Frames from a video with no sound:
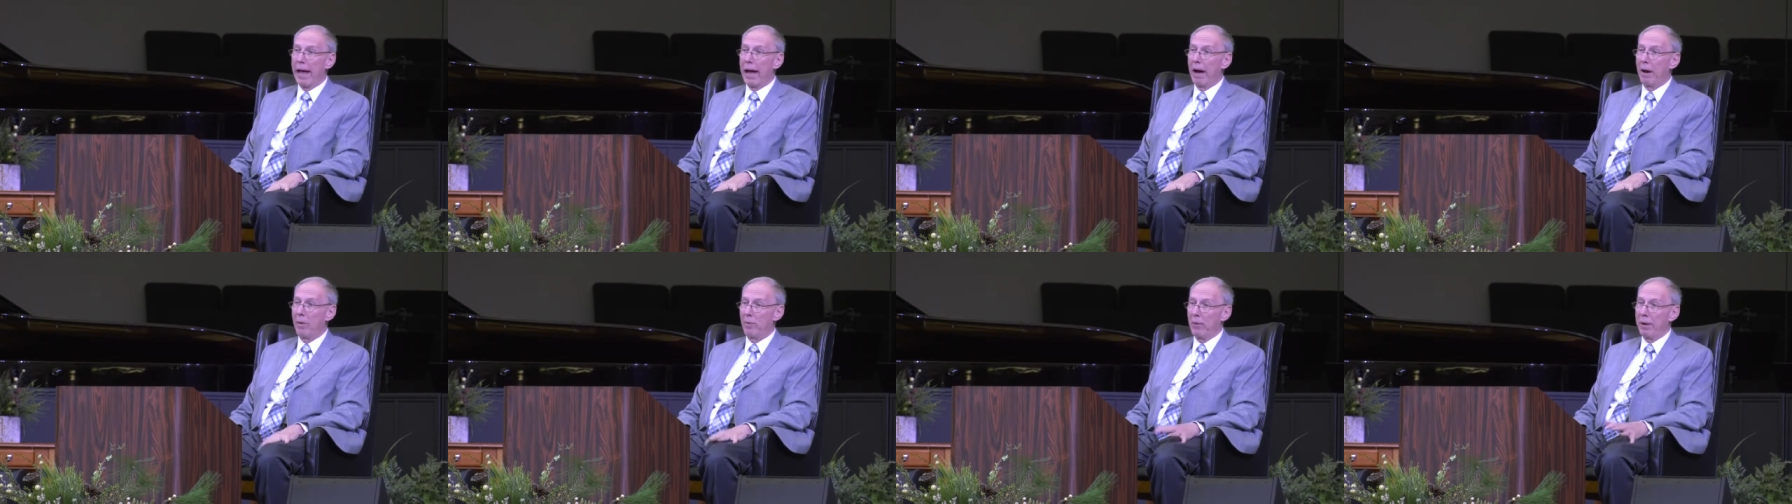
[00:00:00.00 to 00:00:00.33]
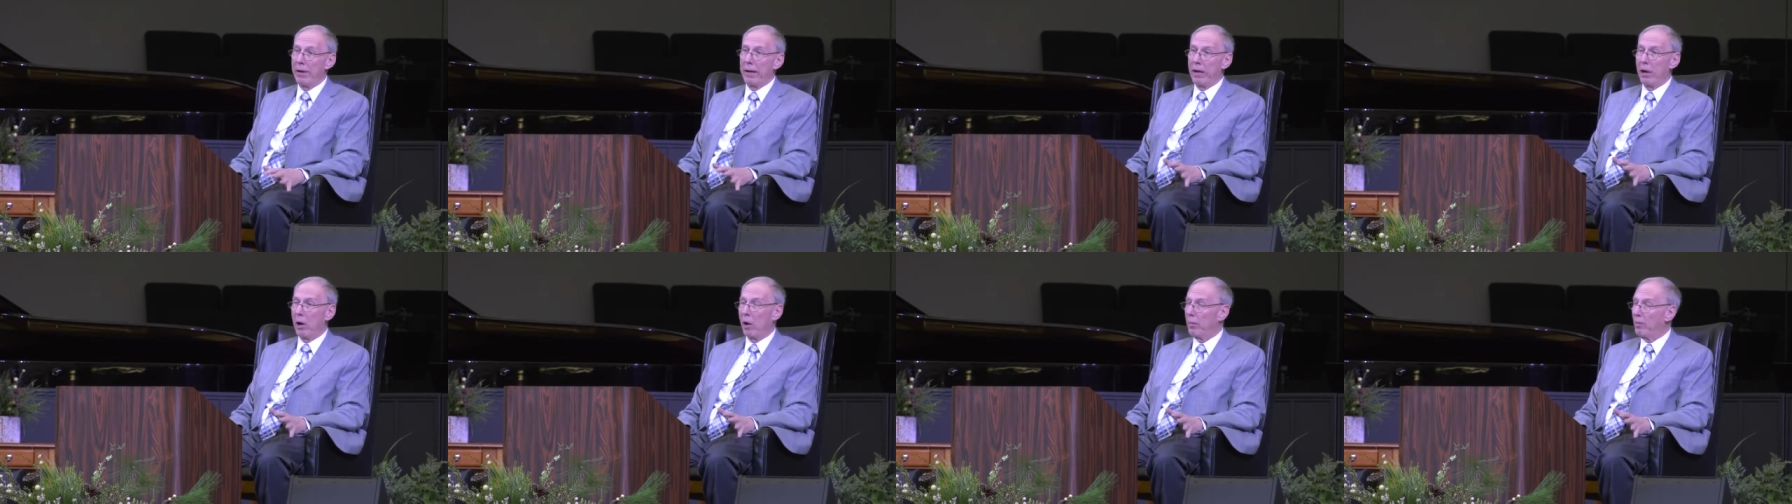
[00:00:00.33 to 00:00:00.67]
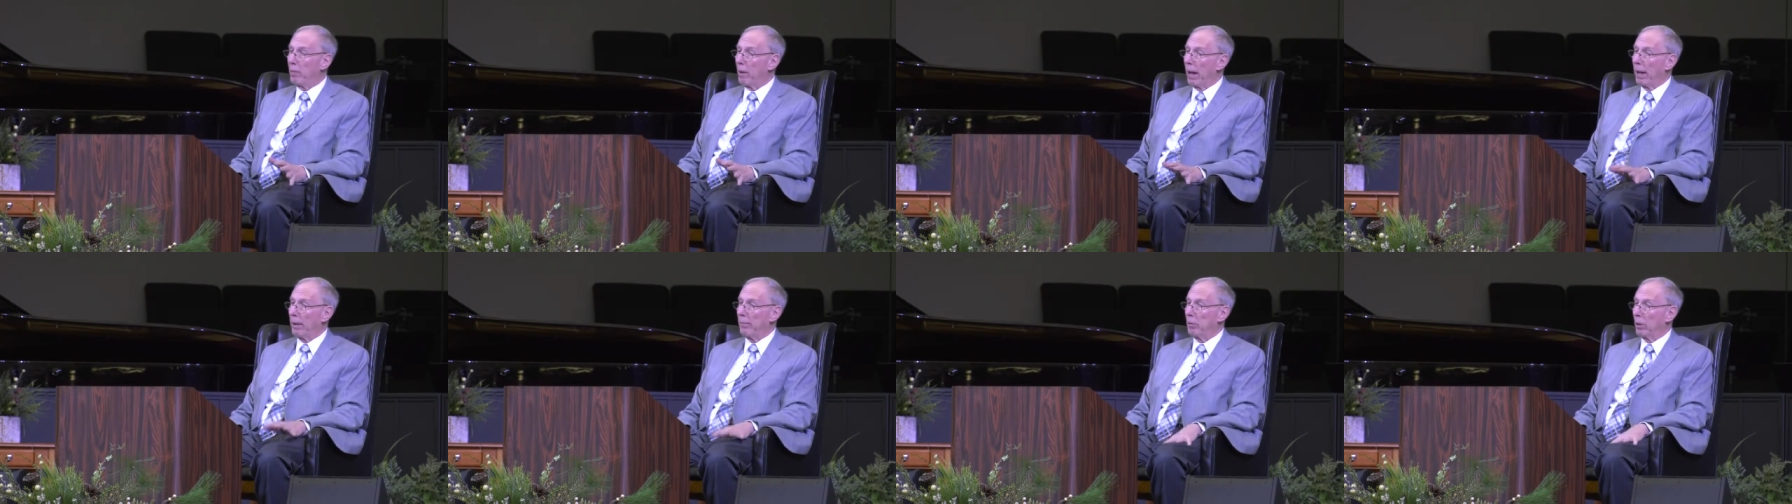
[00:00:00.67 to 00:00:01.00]
uh, reading our
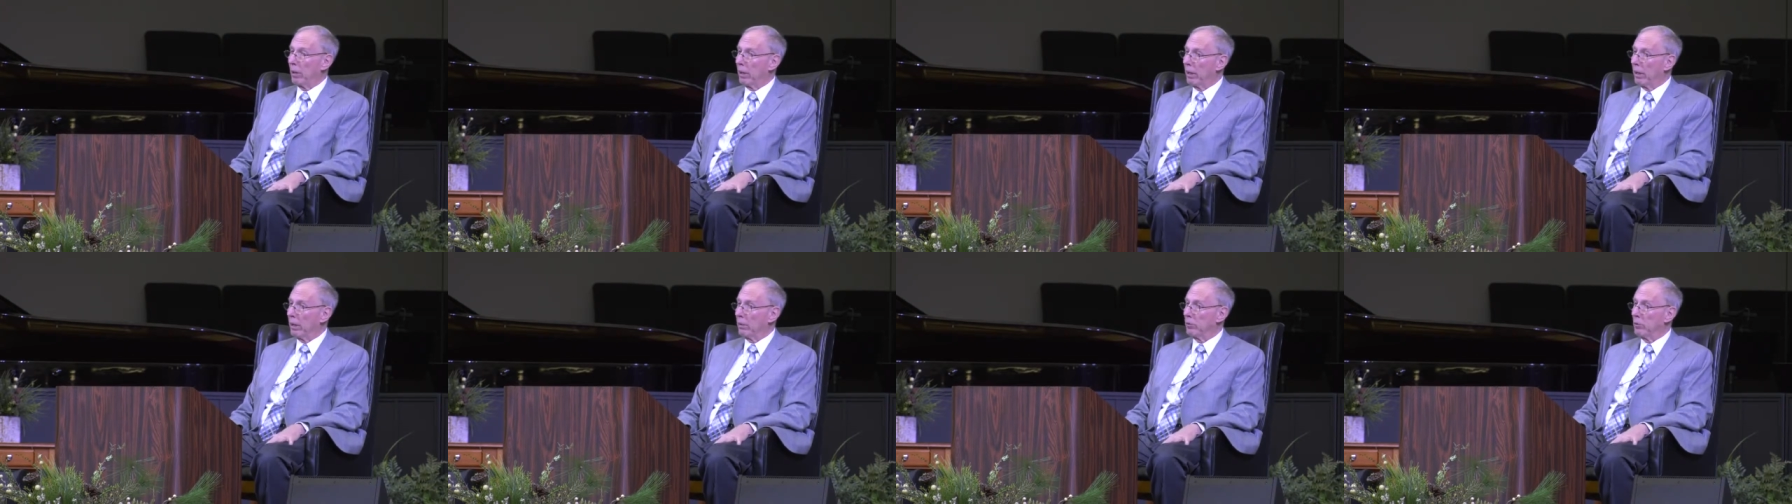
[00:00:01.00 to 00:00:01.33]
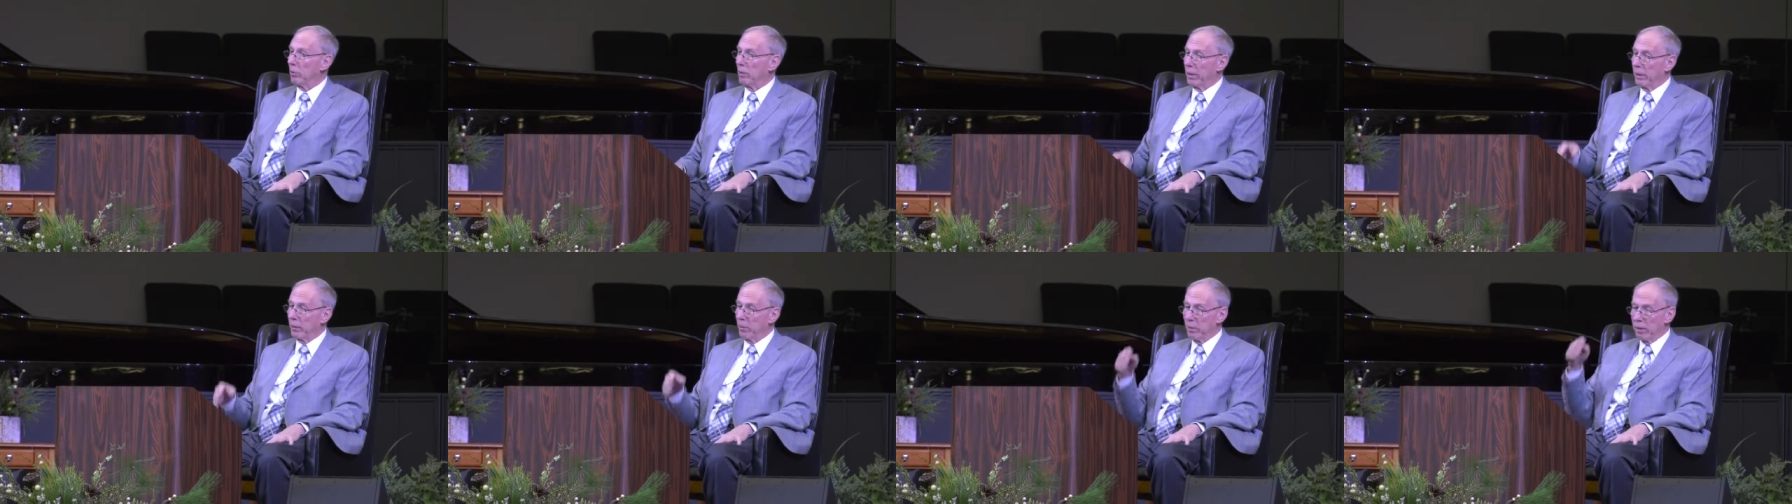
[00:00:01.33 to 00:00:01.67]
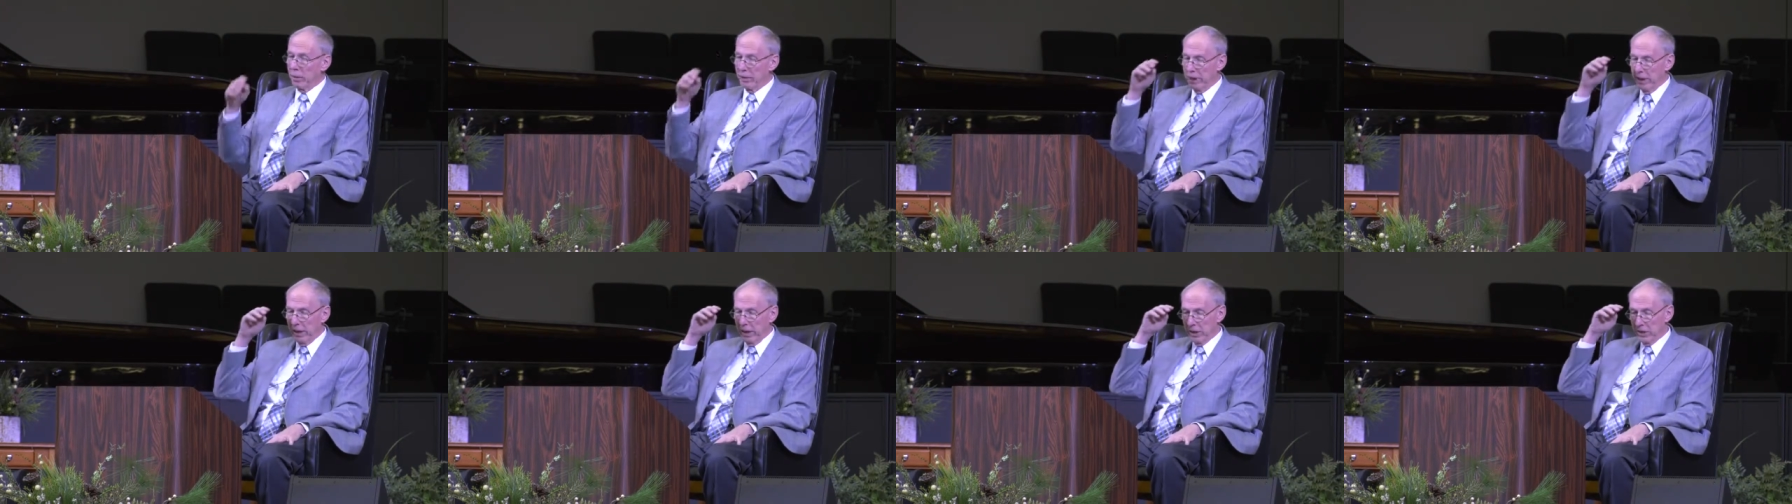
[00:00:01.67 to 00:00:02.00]
Bible, uh,
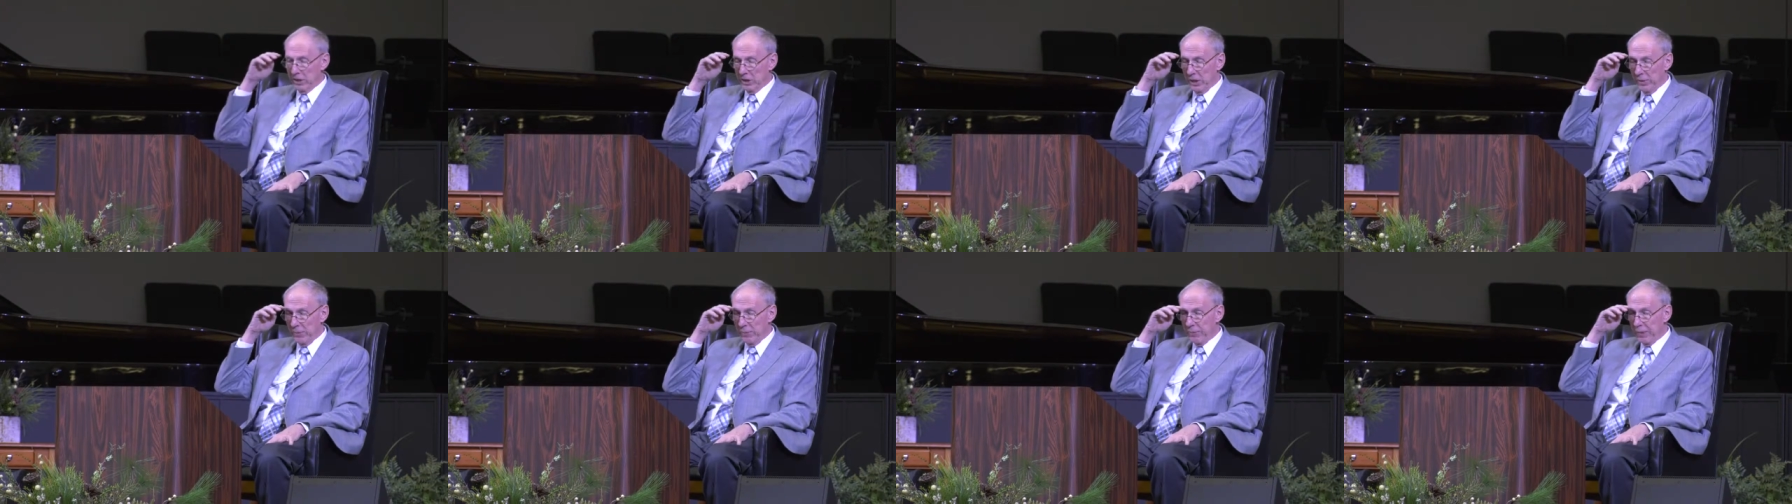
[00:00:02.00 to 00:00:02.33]
twenty-one days.